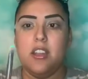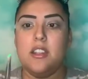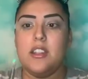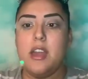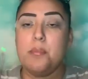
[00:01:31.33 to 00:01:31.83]

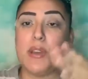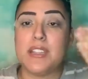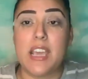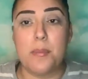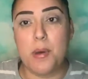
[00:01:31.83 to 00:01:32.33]
Now I put
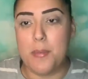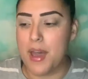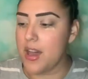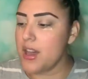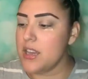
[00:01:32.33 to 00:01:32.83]
tape on
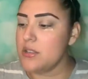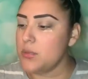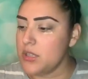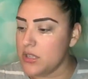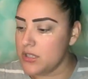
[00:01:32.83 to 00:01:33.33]
my eyes
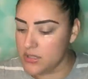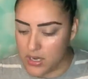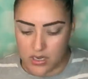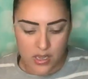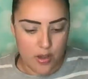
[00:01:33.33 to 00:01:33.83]
because
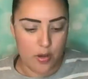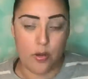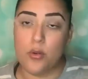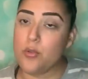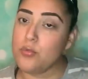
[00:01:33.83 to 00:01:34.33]
y'all
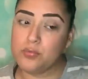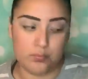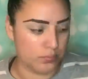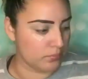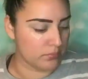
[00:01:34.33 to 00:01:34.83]
know
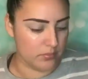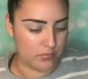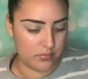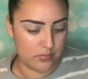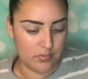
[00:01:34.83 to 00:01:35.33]

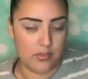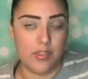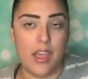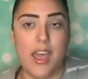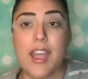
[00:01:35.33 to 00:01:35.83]

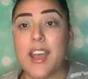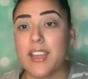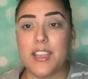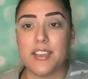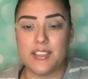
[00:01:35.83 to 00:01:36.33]
I gotta
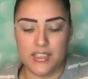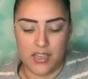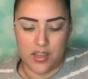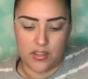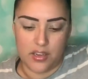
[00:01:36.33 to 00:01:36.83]
get it
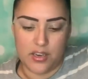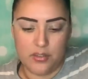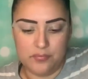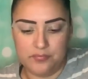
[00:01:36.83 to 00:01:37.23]
together.